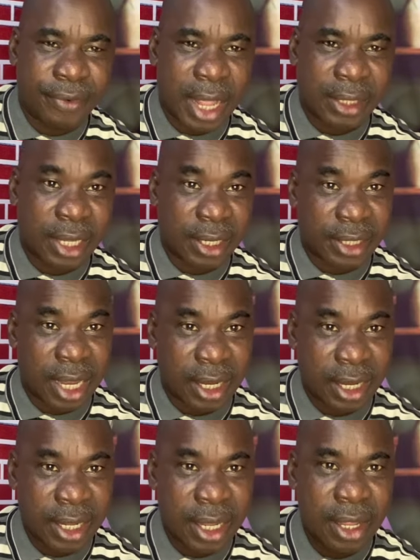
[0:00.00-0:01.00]
of that state
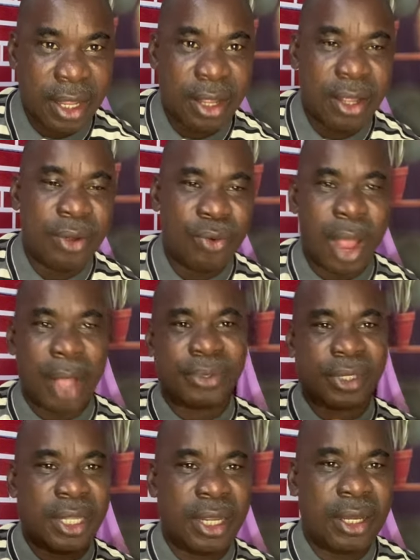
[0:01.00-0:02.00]
recently. We have
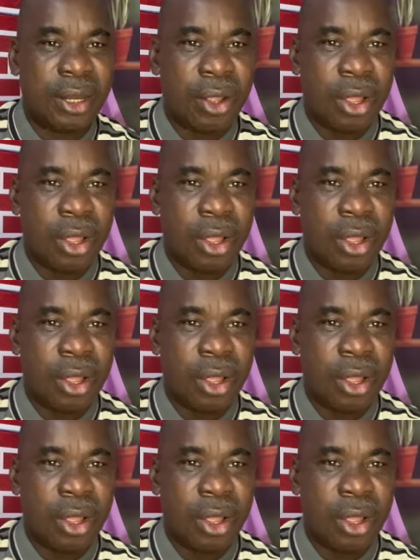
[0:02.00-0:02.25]
seen